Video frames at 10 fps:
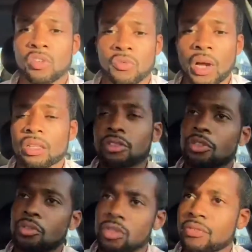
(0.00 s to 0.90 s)
you follow
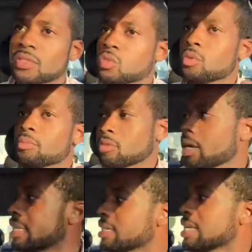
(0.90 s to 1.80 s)
through, you give it to them,
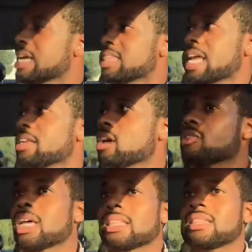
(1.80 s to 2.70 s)
great. They
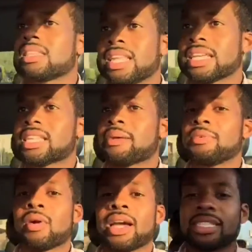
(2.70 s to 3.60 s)
know that the next
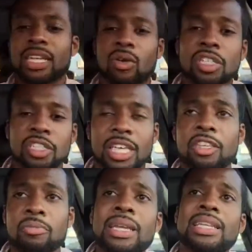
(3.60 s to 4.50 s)
time you ask that question that
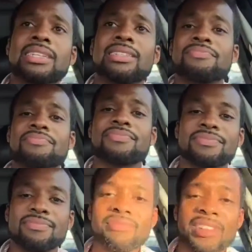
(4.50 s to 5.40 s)
you mean it.
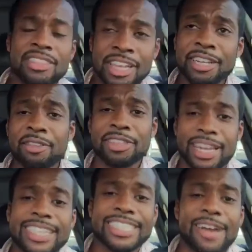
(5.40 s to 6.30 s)
They know the
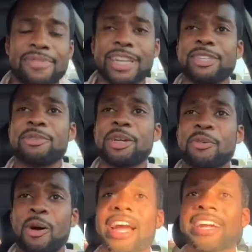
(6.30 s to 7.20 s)
next time that you
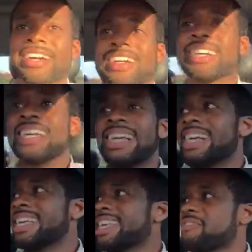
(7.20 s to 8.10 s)
inquire
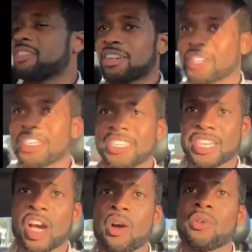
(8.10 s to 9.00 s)
if they're good to
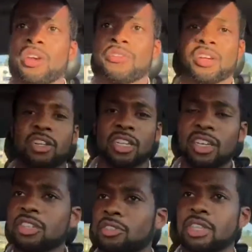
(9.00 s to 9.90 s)
go, or if they're
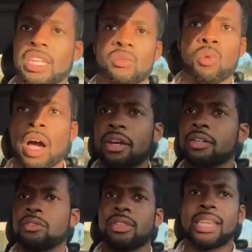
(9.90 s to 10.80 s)
good, or do they need
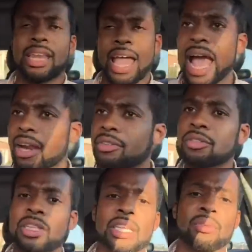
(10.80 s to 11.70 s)
water, or do they need a hat, or
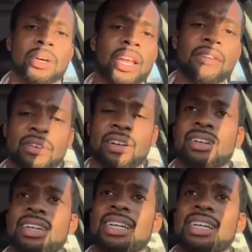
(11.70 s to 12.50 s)
do they need whatever,